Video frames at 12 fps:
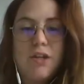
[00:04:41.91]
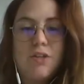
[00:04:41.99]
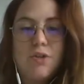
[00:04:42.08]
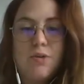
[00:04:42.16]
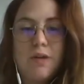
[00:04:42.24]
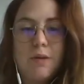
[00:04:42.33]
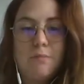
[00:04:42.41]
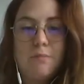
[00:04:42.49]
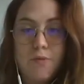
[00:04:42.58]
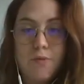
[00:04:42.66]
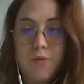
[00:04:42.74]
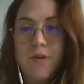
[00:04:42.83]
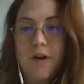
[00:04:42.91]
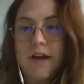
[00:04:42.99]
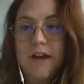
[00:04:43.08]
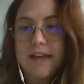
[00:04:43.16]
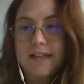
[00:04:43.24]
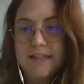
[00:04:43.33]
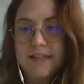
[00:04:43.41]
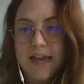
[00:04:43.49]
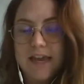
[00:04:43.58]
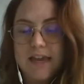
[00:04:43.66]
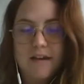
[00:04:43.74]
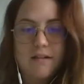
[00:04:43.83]
to improve
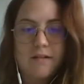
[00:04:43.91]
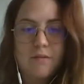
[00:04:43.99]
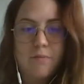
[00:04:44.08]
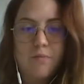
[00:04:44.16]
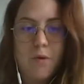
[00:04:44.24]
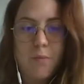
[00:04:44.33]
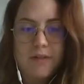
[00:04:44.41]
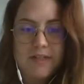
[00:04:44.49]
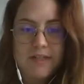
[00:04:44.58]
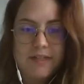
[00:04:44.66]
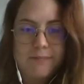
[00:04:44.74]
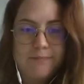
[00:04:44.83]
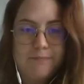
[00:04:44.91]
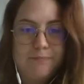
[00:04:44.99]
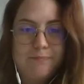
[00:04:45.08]
RCA properties.